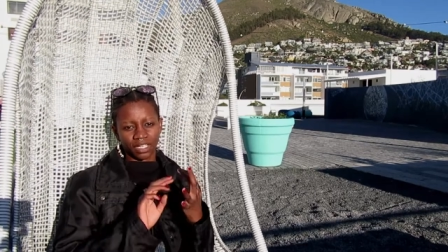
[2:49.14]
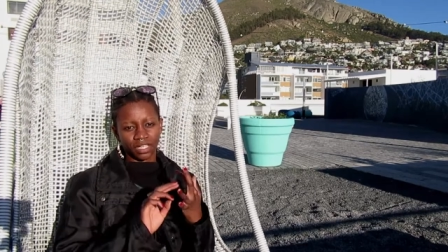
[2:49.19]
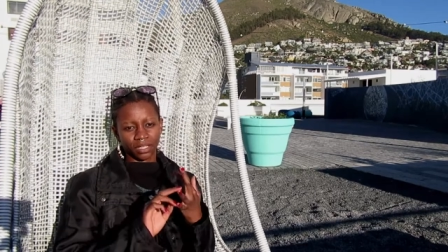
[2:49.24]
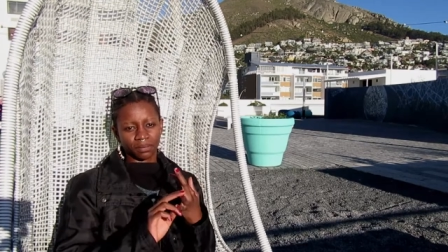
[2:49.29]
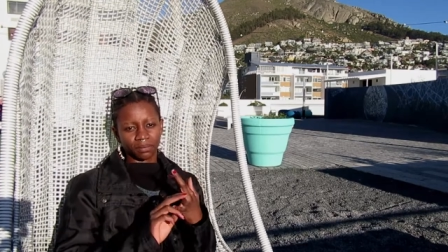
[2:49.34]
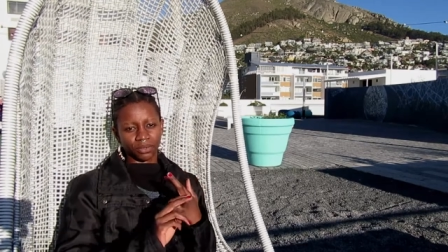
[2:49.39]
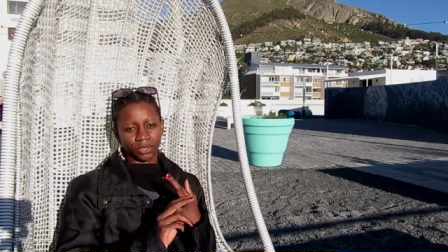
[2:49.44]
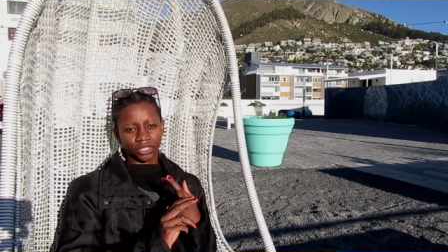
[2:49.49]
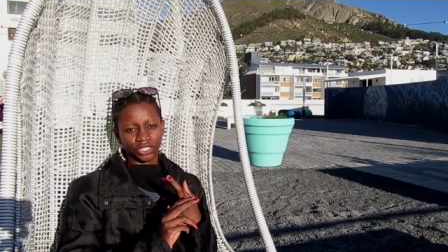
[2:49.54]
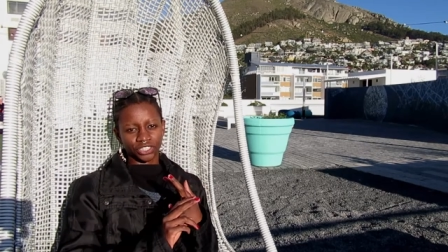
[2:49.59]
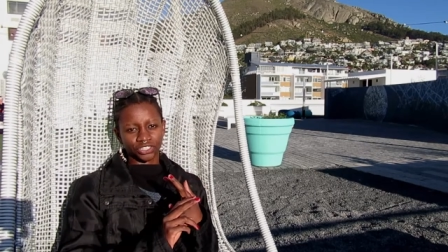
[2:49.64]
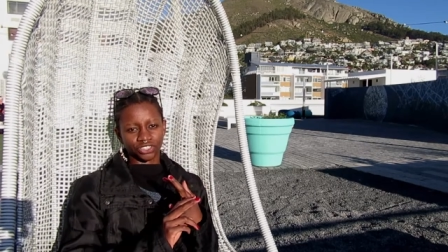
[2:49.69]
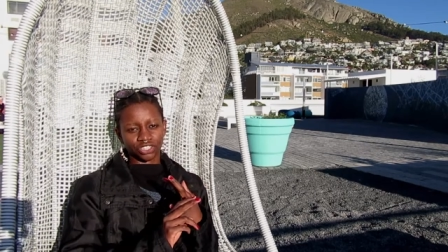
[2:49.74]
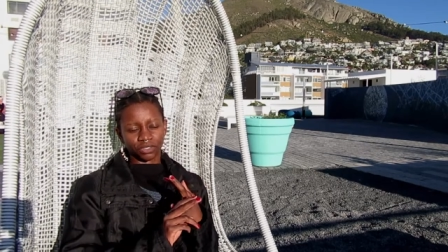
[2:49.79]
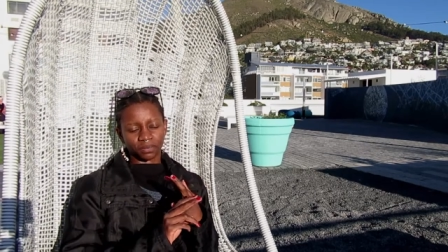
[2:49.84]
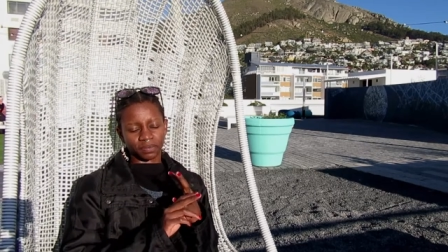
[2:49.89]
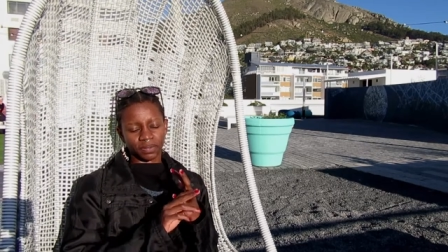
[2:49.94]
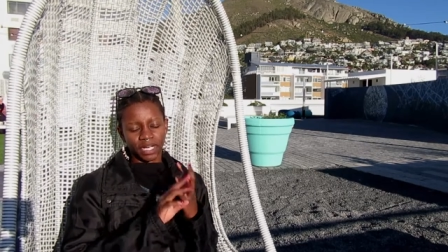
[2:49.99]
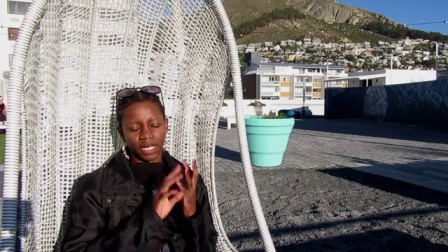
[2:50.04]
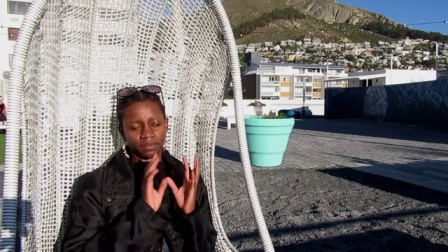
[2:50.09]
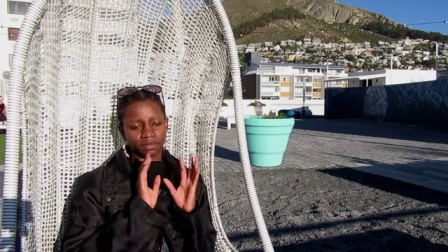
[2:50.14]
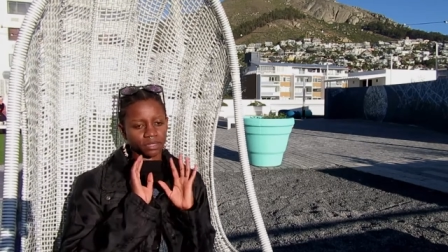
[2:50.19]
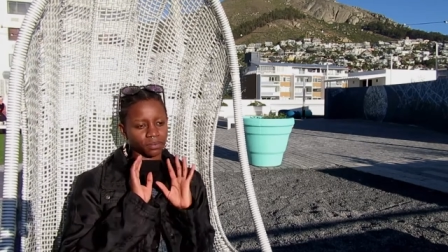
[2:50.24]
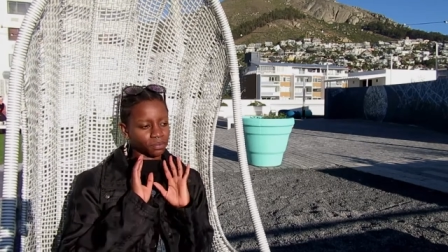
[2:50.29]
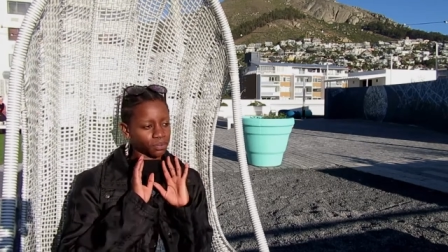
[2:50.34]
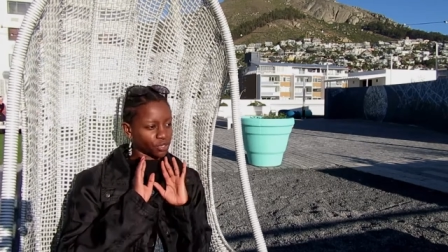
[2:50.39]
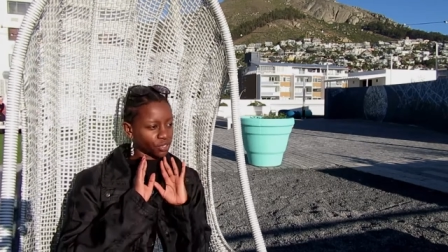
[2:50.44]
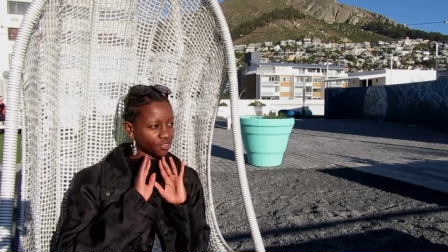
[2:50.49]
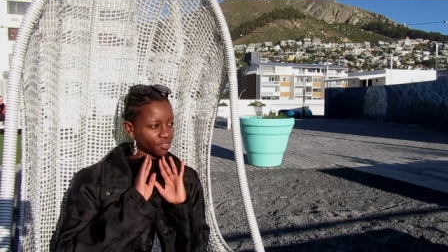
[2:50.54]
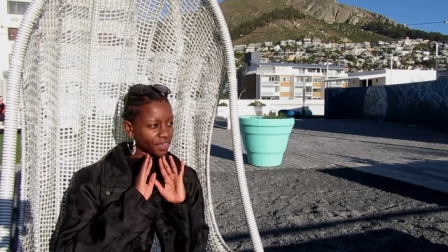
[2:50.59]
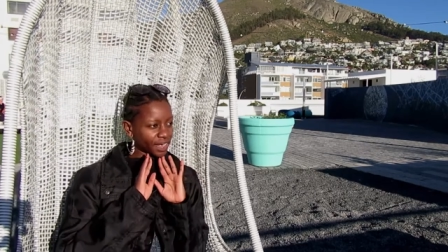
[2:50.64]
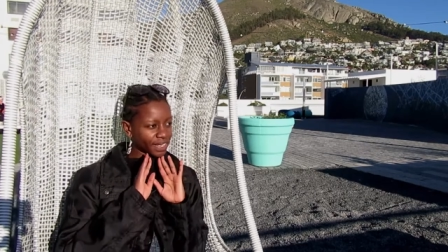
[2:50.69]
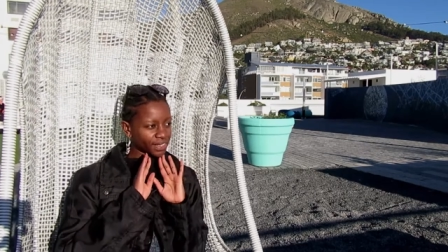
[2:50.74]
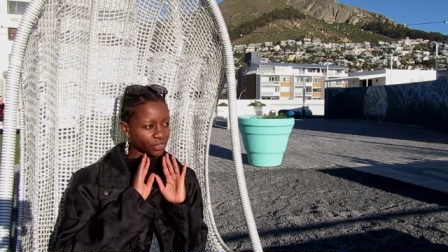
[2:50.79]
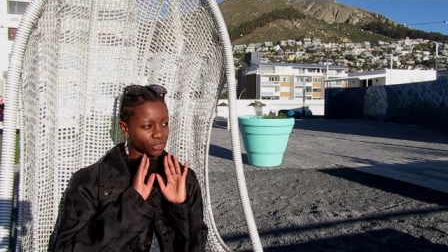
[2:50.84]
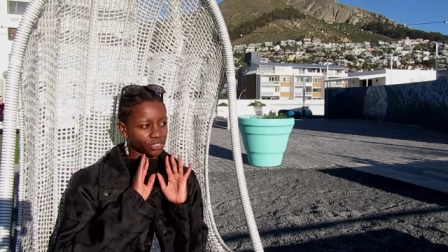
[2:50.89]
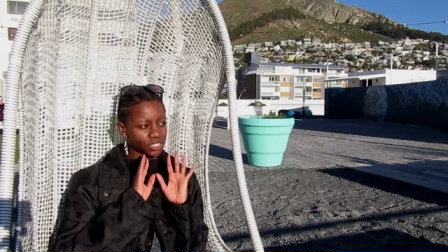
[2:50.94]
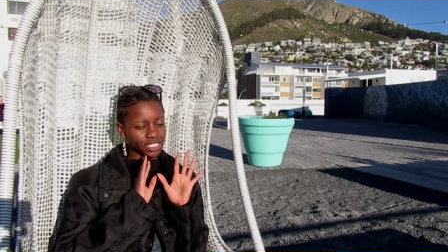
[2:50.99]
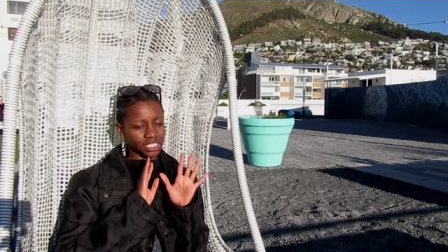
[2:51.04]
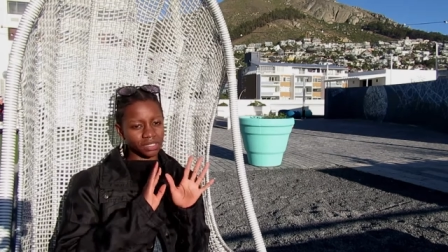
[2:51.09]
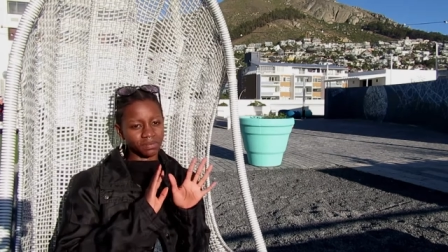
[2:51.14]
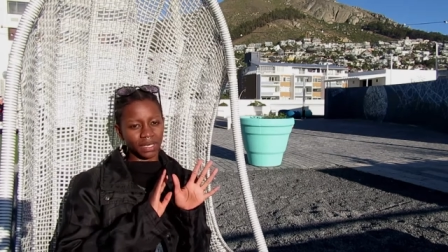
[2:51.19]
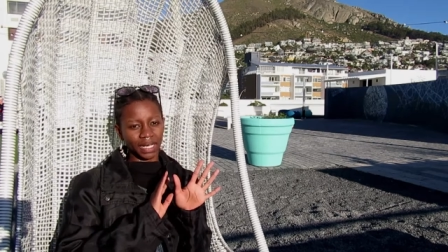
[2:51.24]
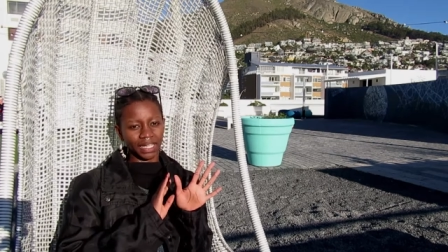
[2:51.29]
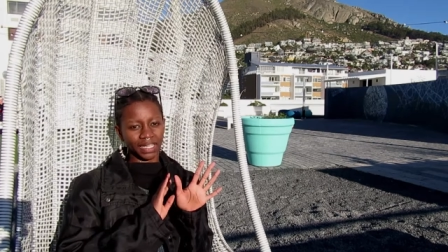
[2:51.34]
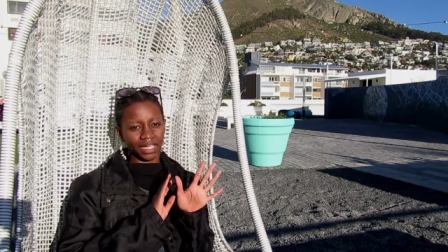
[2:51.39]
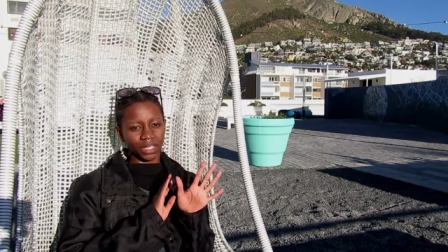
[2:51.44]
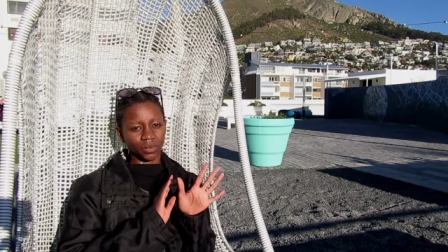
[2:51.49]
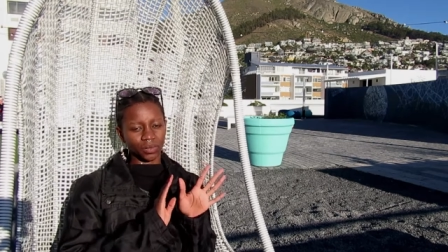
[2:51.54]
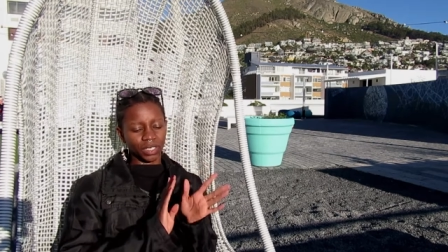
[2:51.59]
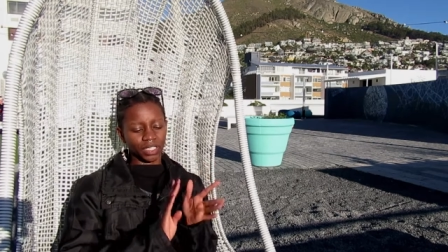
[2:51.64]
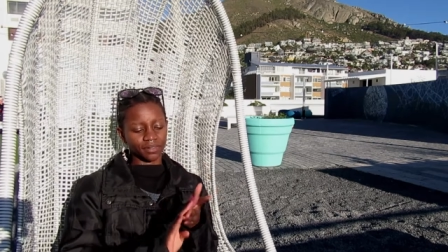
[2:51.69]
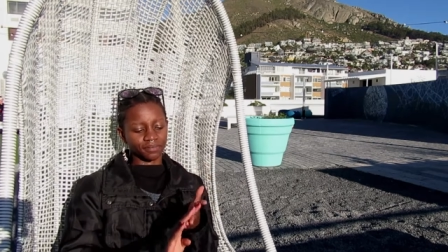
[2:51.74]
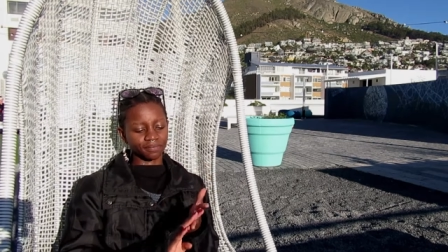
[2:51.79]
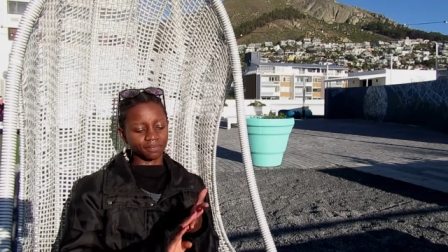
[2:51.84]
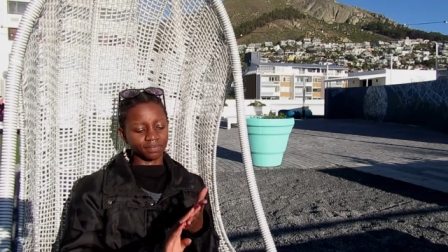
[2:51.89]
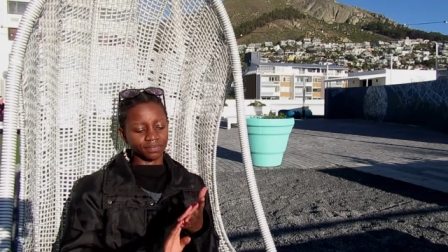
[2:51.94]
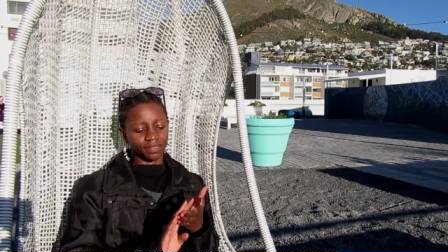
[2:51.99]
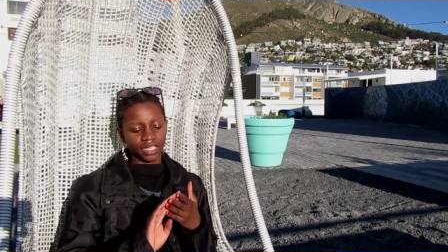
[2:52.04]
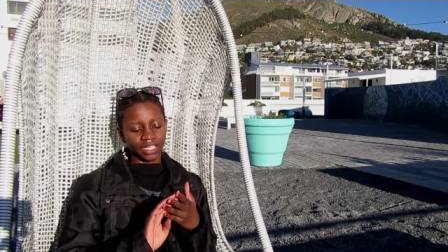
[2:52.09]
a body shot, perhaps a profile or a smiling one,